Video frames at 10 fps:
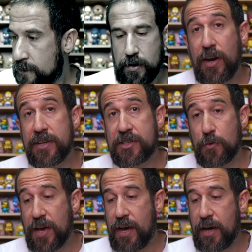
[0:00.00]
Alright, so
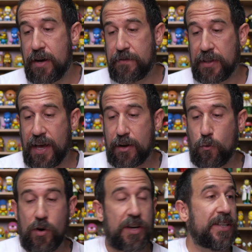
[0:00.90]
we have leg
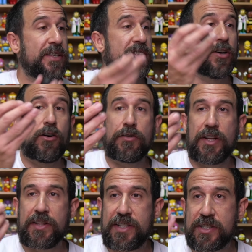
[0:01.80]
1 installed,
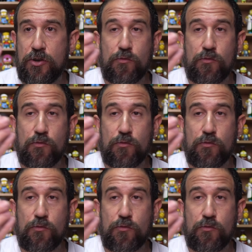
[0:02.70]
and these little